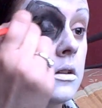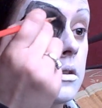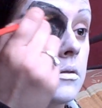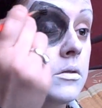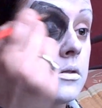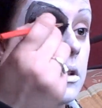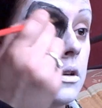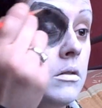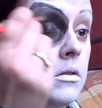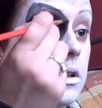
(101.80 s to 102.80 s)
So we're
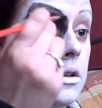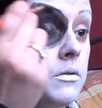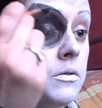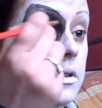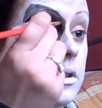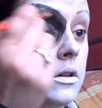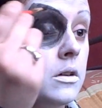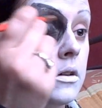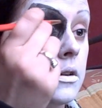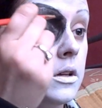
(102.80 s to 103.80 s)
totally covering the
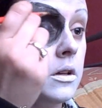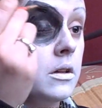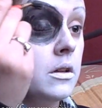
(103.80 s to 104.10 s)
eye.